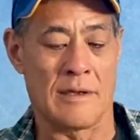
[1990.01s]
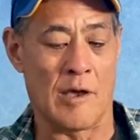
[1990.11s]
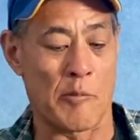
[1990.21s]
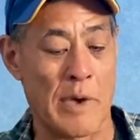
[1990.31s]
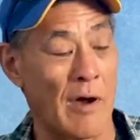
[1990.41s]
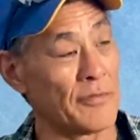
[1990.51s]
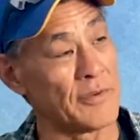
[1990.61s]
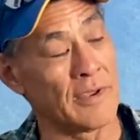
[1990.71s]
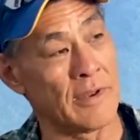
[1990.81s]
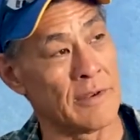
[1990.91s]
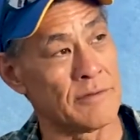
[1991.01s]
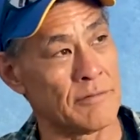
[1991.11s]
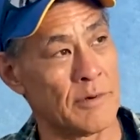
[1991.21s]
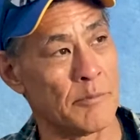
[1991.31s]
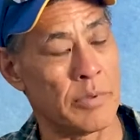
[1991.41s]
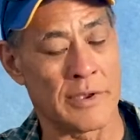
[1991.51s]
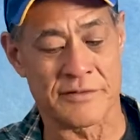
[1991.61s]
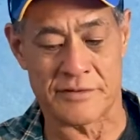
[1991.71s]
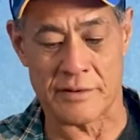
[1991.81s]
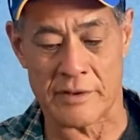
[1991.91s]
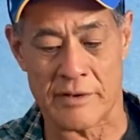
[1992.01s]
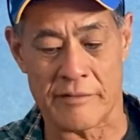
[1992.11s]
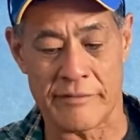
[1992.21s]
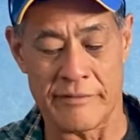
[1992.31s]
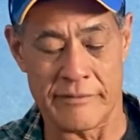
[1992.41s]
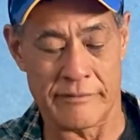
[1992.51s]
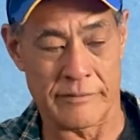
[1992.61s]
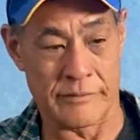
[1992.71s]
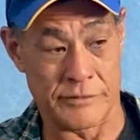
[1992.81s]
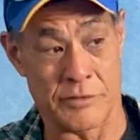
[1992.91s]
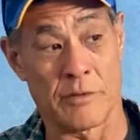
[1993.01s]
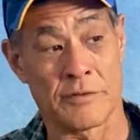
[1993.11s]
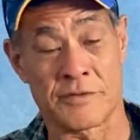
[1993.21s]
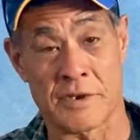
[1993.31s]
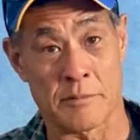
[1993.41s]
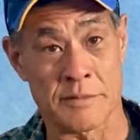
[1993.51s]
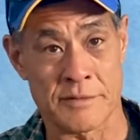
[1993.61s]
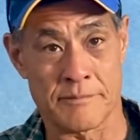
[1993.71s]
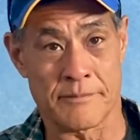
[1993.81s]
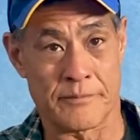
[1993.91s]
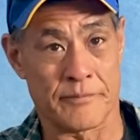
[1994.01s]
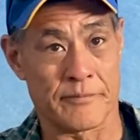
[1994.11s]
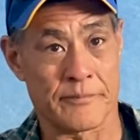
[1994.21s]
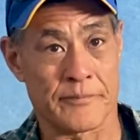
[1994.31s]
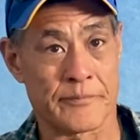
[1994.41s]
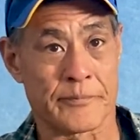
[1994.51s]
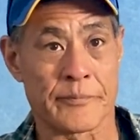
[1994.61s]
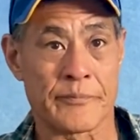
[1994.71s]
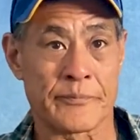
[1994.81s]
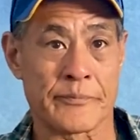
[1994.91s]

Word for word: about to get into a place to live, so it seems. You know, are you coming to the